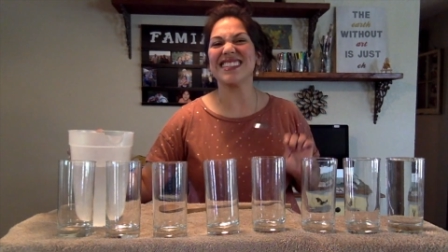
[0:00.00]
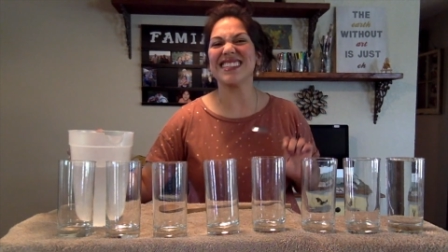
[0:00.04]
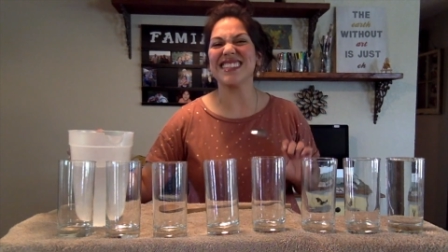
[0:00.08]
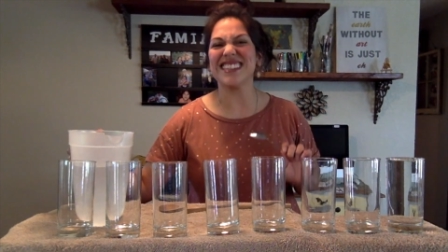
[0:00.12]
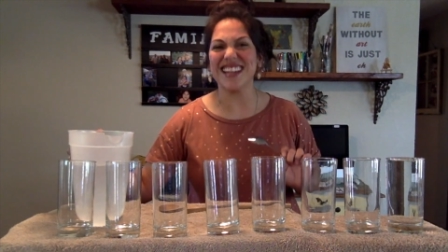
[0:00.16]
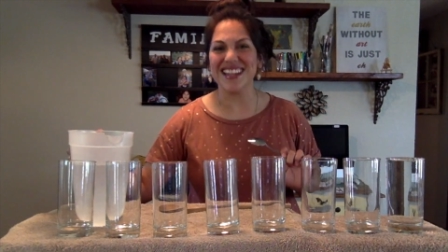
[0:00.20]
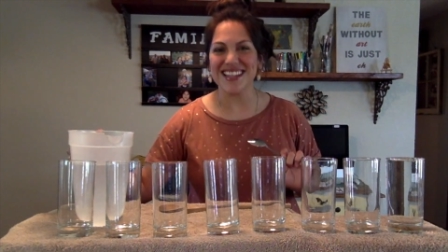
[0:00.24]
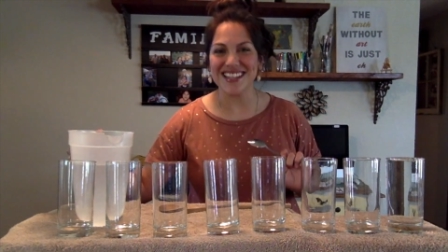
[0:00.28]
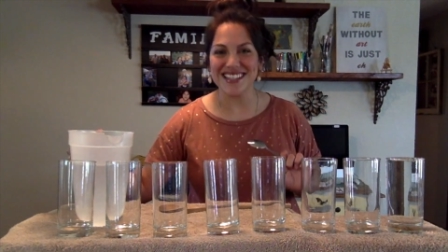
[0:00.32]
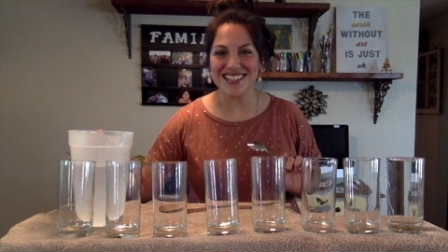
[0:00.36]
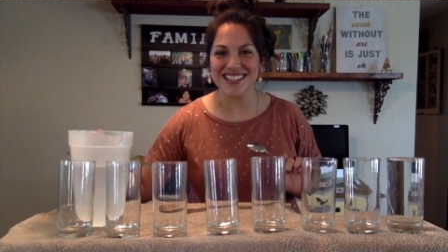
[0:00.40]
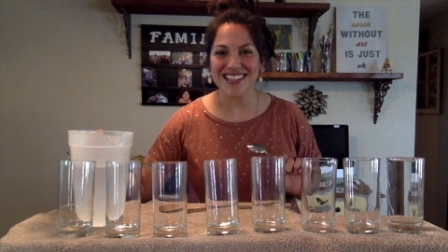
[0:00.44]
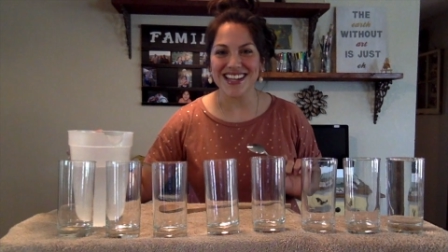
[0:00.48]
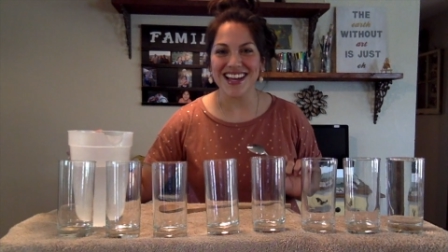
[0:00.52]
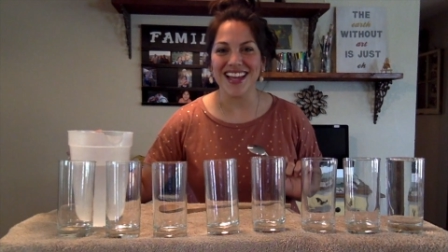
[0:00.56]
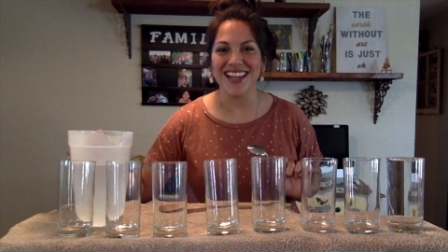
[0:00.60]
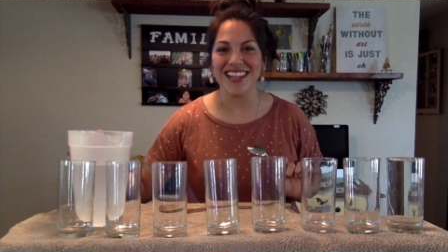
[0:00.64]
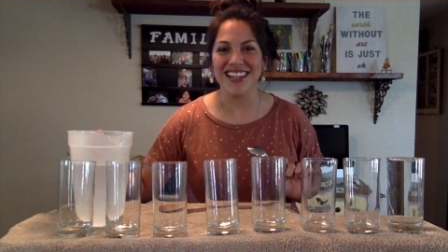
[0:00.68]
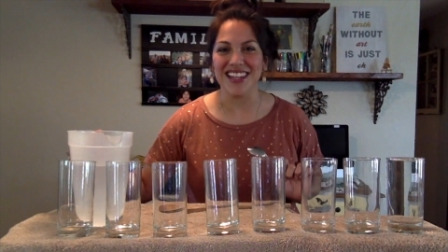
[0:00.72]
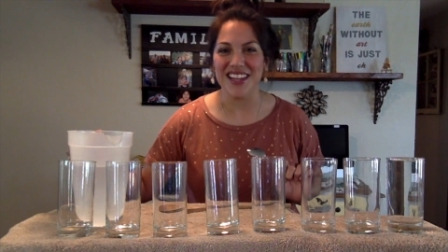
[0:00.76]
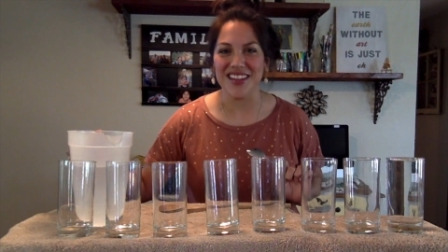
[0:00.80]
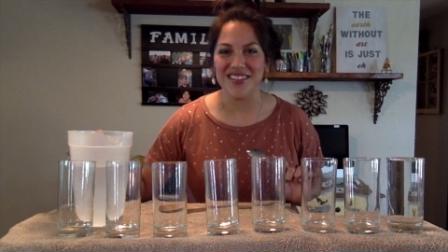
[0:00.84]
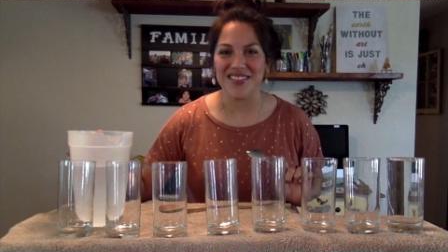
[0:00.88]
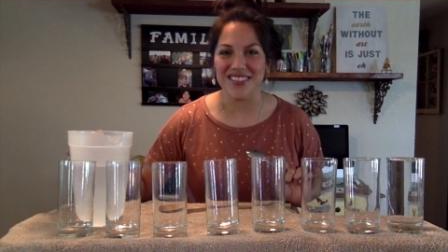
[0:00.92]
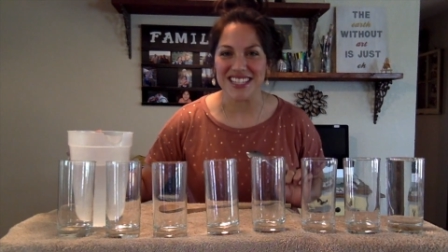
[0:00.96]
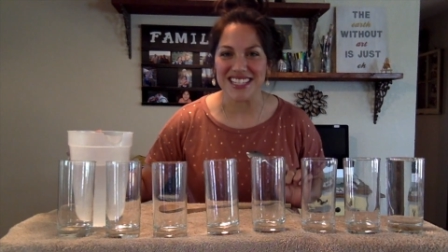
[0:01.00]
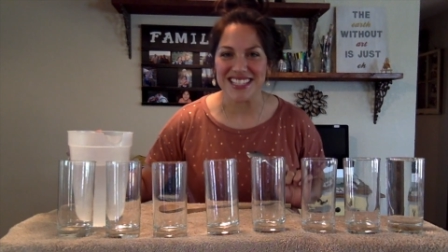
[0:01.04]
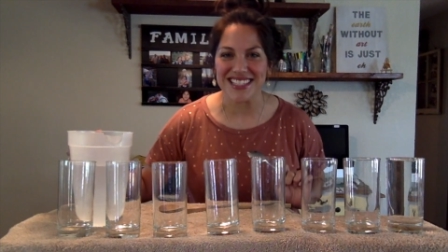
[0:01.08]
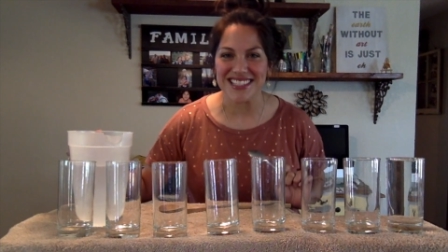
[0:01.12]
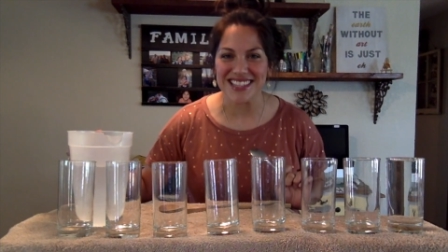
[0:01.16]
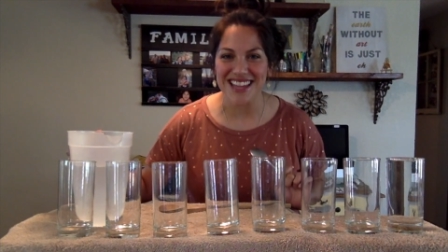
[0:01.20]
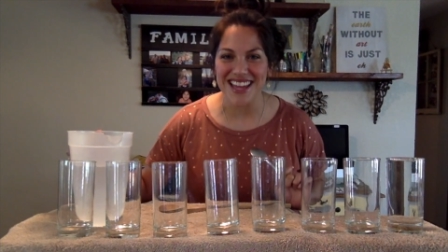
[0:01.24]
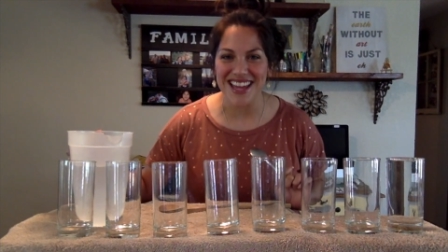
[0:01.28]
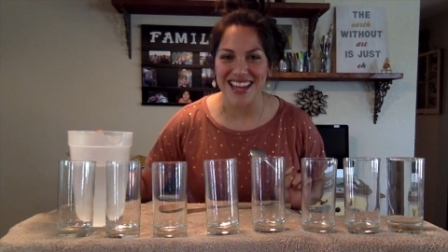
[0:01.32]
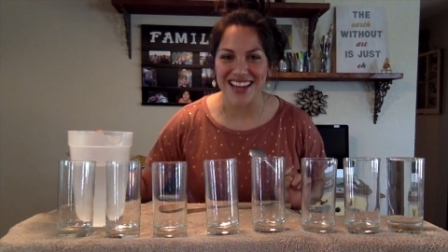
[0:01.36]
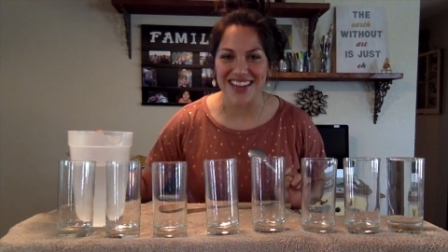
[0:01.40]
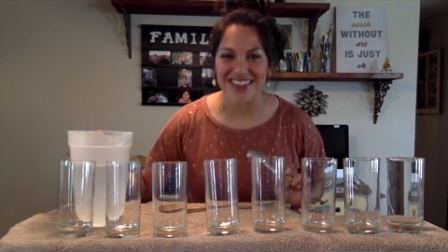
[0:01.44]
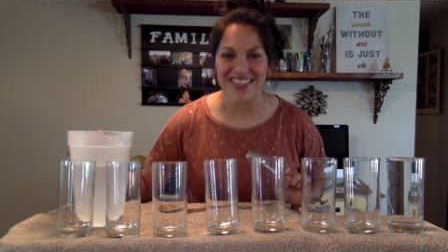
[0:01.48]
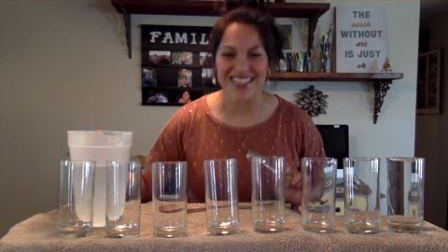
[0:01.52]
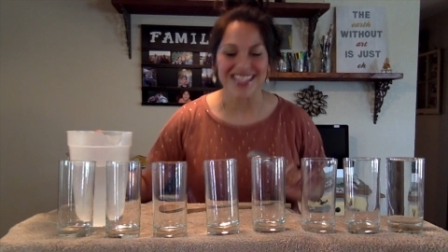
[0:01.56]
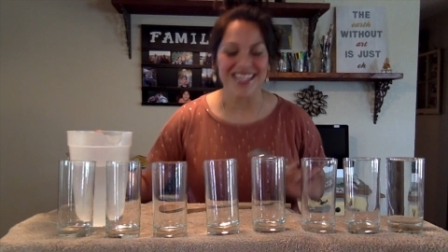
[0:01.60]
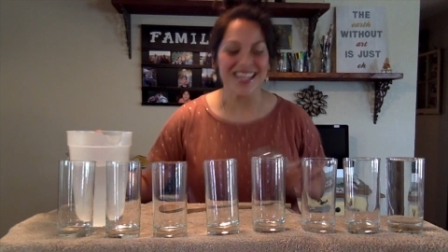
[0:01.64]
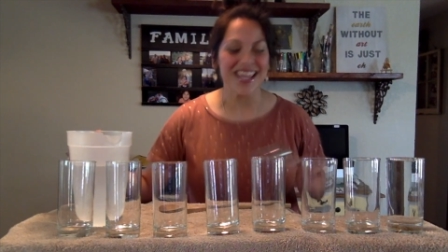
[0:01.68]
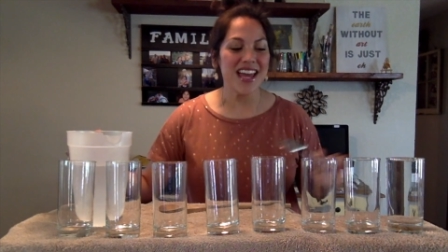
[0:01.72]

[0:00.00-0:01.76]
such a lovely sound.